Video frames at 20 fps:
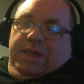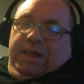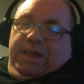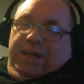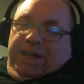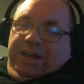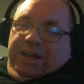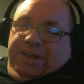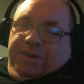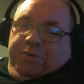
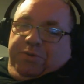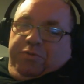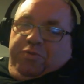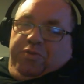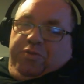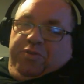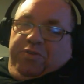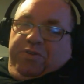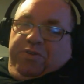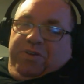
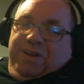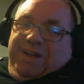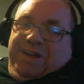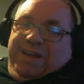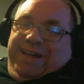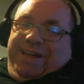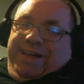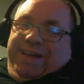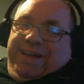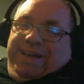another
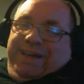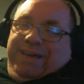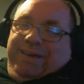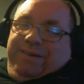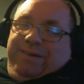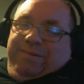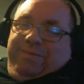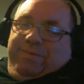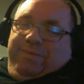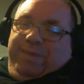
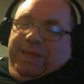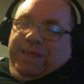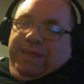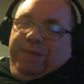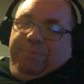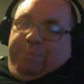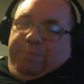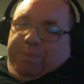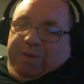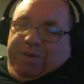
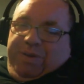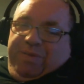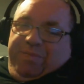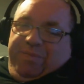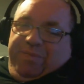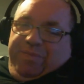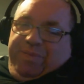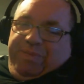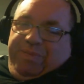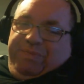bit
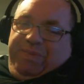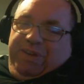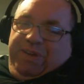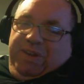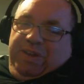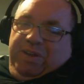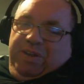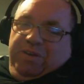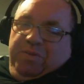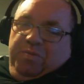of a
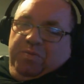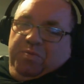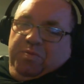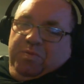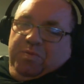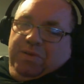video